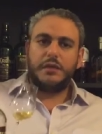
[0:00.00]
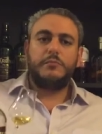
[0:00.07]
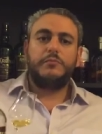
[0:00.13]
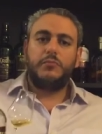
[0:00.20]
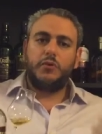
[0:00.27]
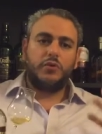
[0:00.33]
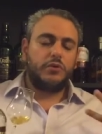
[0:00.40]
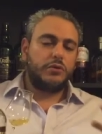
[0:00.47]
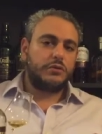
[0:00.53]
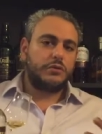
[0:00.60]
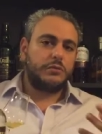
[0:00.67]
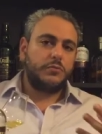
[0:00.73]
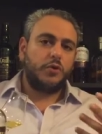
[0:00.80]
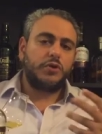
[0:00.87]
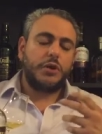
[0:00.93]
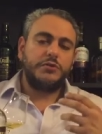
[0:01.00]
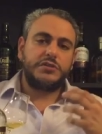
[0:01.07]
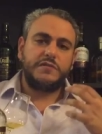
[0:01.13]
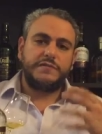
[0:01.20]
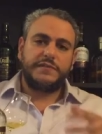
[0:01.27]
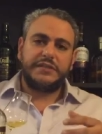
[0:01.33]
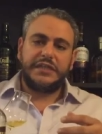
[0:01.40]
more
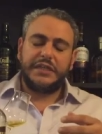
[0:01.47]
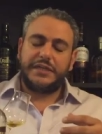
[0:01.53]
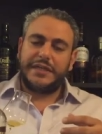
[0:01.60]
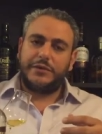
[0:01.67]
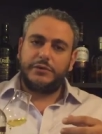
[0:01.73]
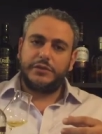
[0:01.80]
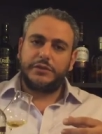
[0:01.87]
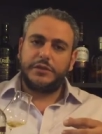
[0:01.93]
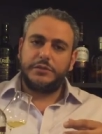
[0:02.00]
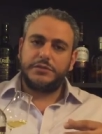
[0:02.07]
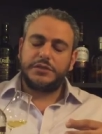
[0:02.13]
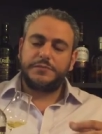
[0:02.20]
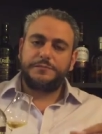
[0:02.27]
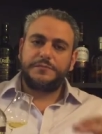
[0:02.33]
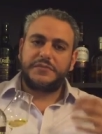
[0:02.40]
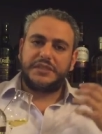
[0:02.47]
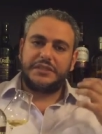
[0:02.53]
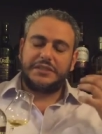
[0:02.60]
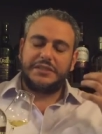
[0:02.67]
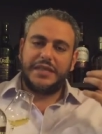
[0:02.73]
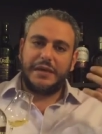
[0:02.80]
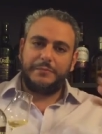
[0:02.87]
notes of vanilla now on the nose.
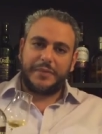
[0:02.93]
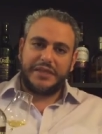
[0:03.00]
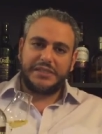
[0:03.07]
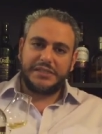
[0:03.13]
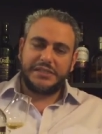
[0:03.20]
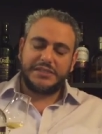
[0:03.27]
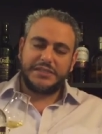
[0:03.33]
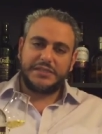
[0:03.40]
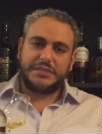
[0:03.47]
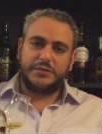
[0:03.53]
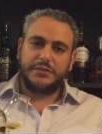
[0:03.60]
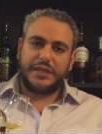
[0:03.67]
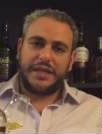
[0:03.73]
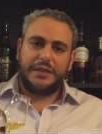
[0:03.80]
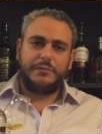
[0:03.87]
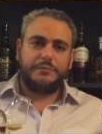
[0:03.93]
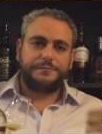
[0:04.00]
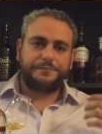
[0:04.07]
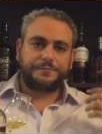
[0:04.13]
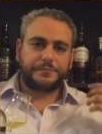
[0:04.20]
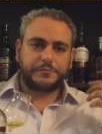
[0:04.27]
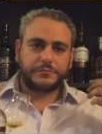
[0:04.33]
That peatiness is still there,
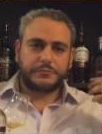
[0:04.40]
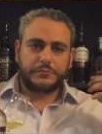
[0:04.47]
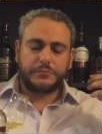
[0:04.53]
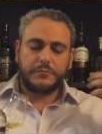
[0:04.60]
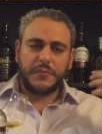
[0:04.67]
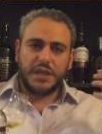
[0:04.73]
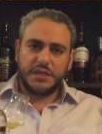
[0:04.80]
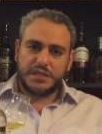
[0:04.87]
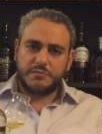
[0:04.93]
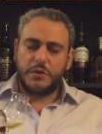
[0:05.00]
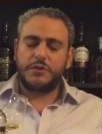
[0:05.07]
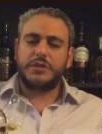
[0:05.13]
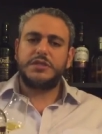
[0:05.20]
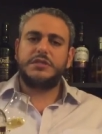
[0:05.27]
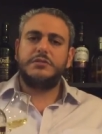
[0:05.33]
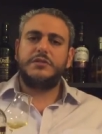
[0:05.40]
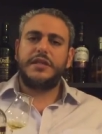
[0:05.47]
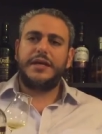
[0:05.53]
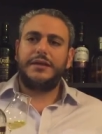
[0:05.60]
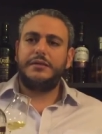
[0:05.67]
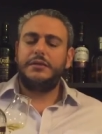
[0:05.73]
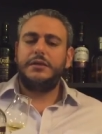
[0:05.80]
the smoke is still
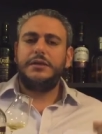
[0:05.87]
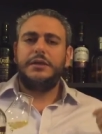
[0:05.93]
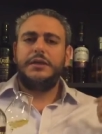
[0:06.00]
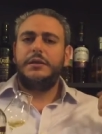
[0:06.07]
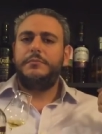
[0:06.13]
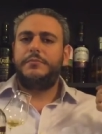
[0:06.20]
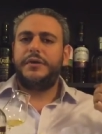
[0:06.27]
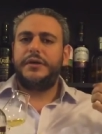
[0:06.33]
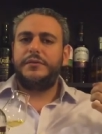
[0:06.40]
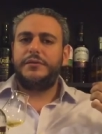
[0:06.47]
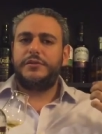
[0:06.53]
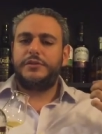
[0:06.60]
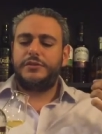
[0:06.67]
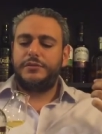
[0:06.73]
there, but